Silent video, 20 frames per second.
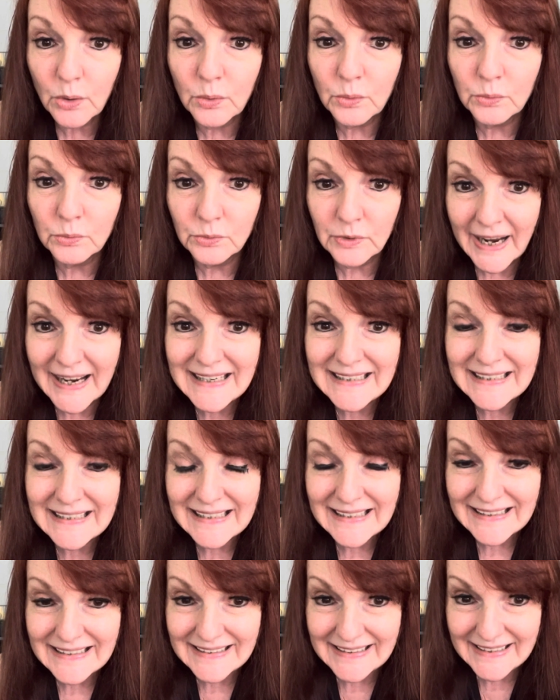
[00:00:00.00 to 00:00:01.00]
Write
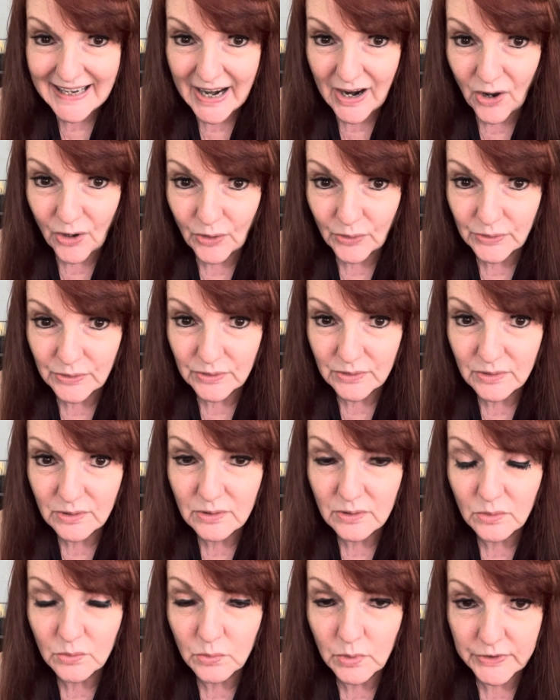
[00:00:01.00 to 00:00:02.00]
down
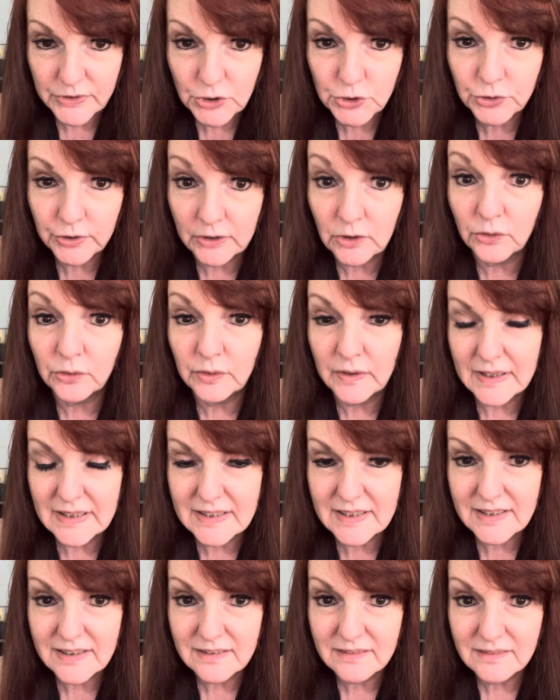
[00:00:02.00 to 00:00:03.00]
what the trigger
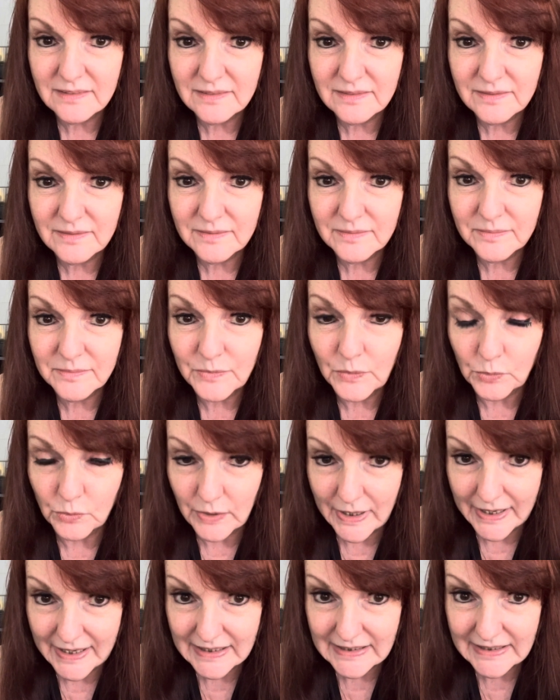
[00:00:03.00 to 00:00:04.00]
is.
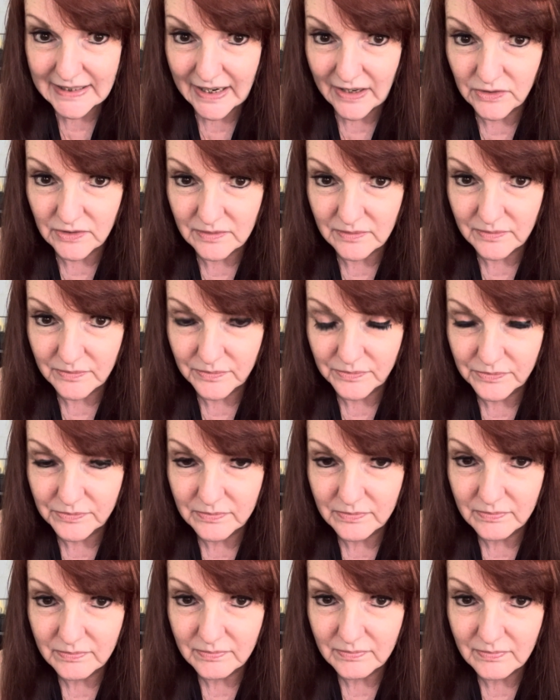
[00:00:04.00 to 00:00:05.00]
Write it down.
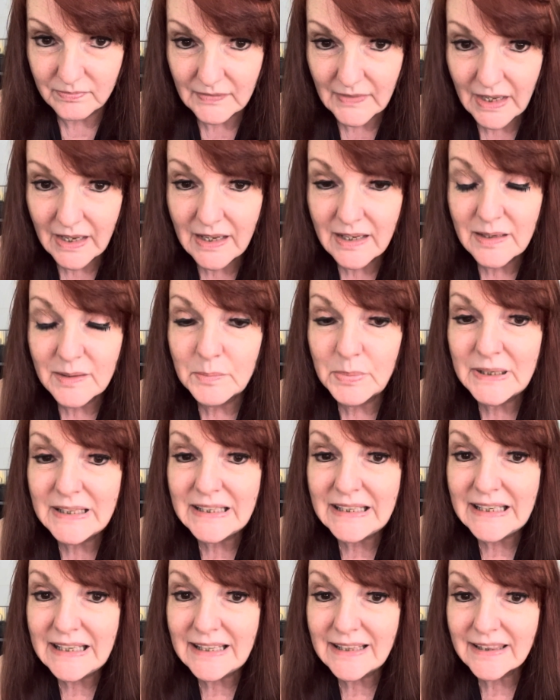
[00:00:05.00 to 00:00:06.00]

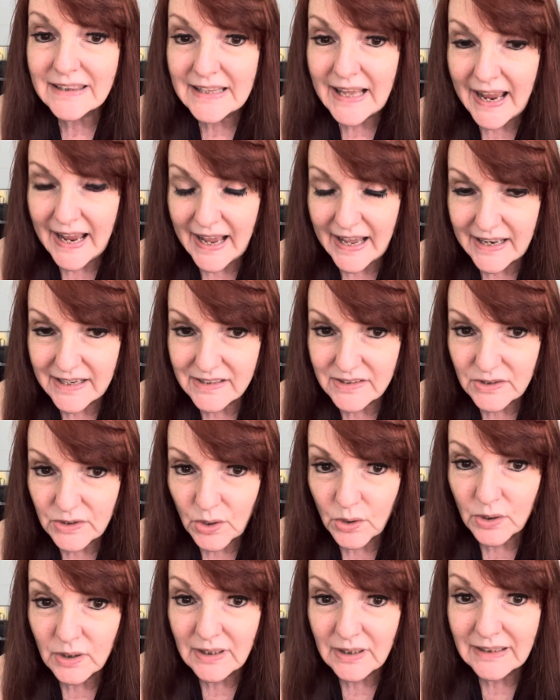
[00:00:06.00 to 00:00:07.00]
Beneath that,
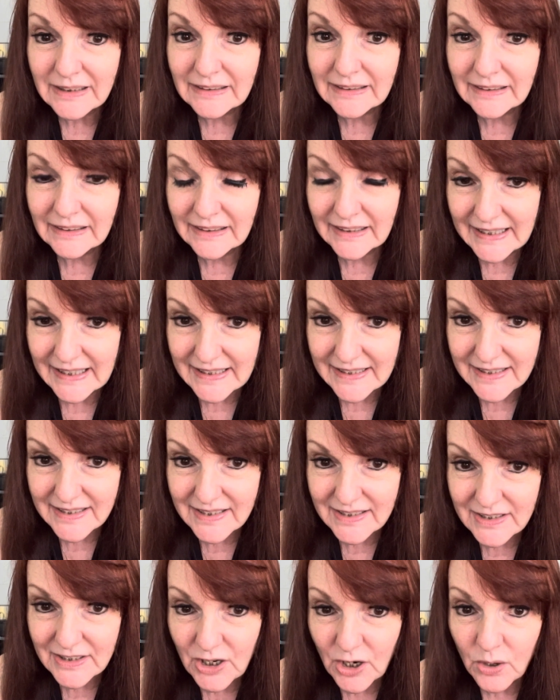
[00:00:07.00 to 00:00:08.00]

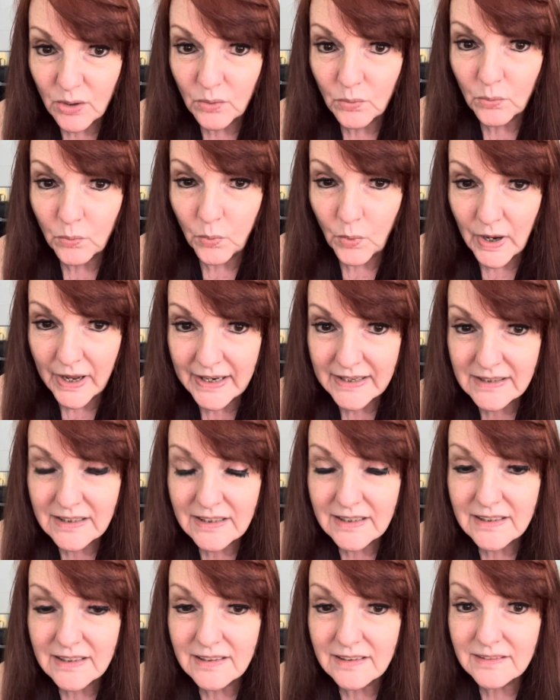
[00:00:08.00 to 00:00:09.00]
list what
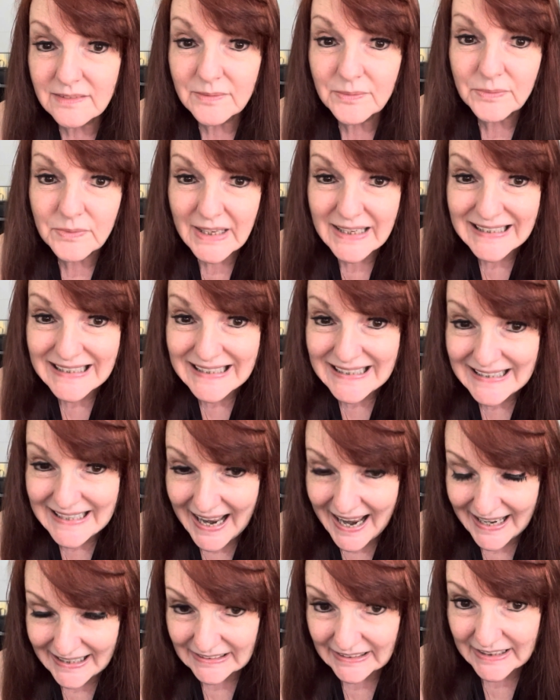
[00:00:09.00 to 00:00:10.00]

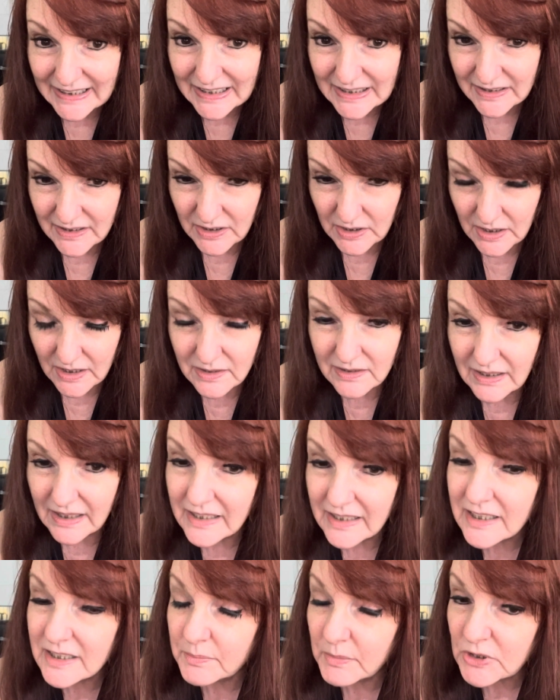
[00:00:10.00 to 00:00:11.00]
exactly,
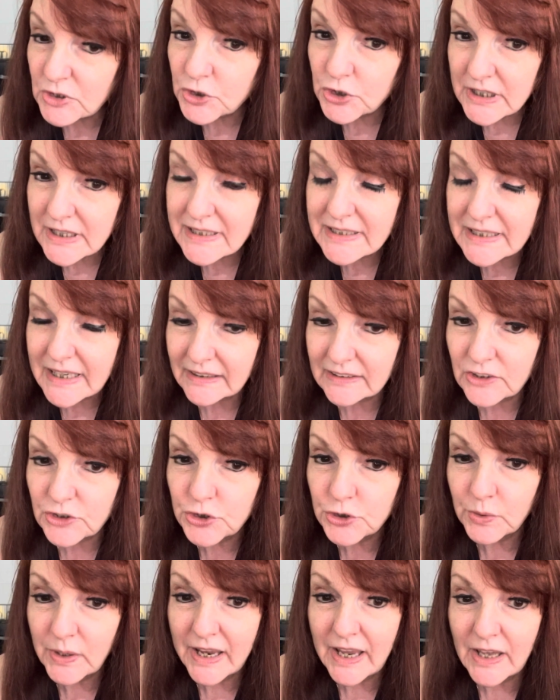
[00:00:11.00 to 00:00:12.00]
in as much detail
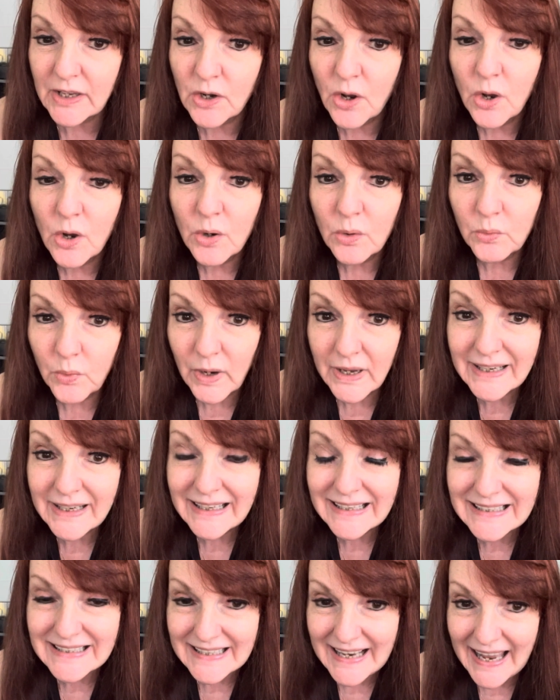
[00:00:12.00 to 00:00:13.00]
as you can, what
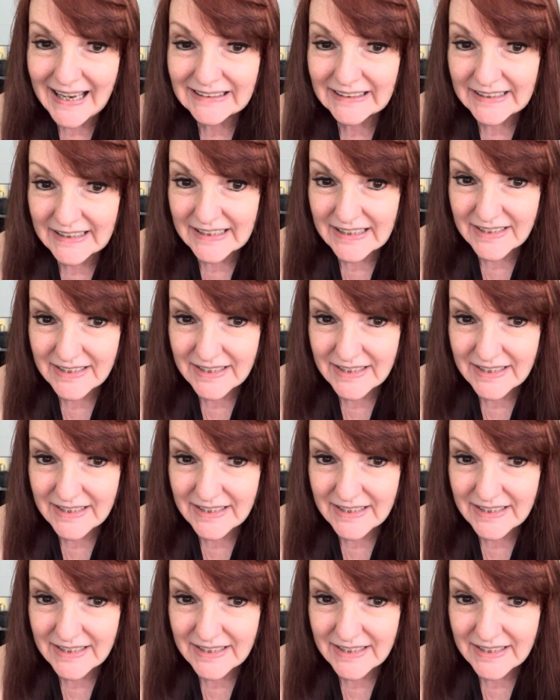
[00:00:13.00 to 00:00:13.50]
exactly is